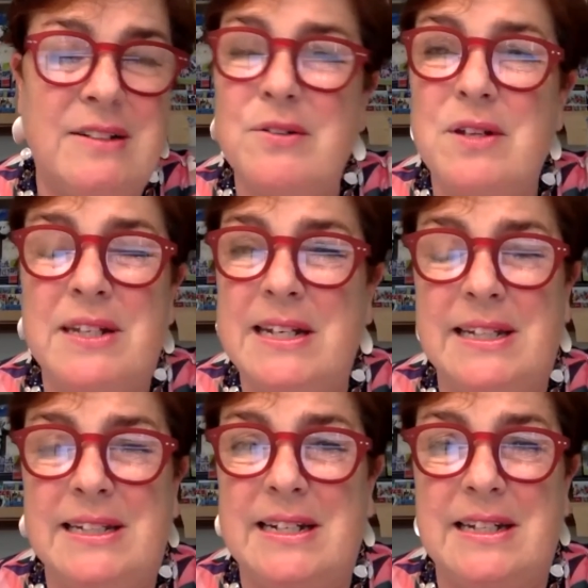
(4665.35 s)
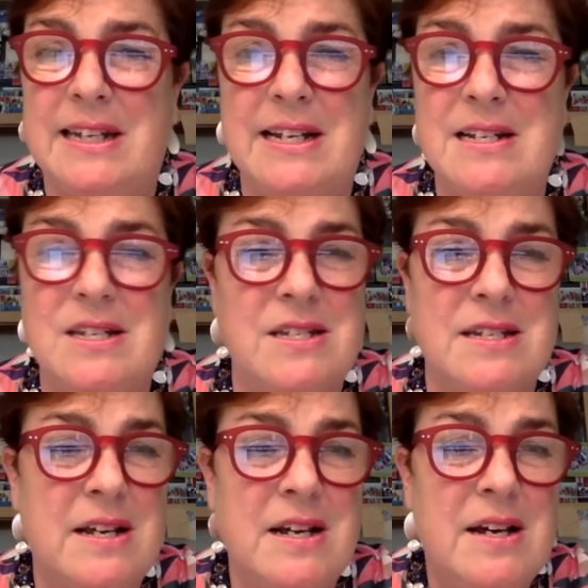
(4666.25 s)
I don't think that there
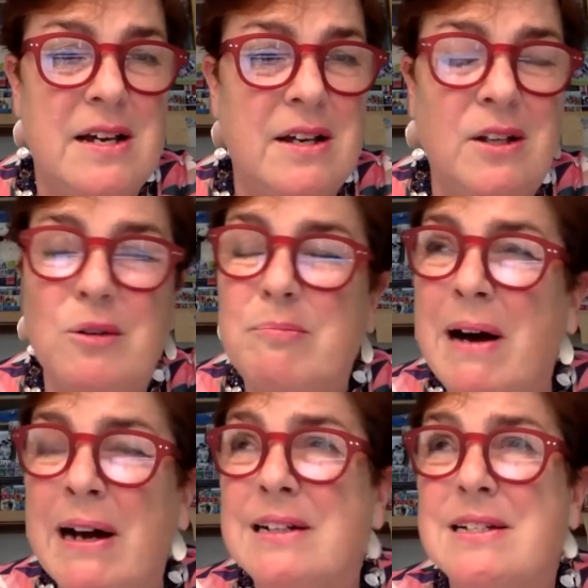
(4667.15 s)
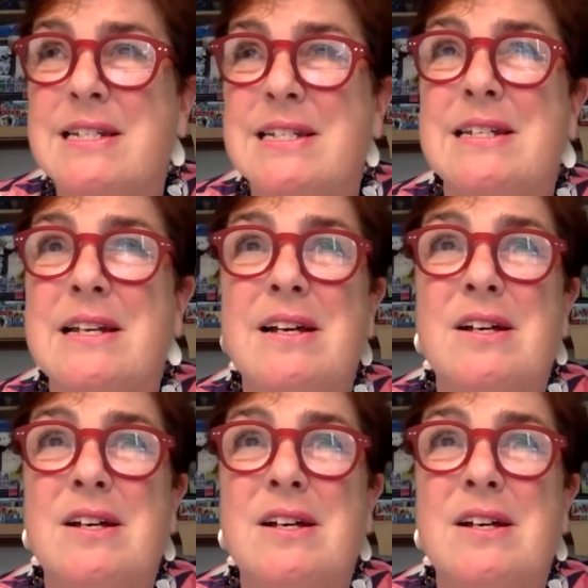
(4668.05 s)
is a humongous,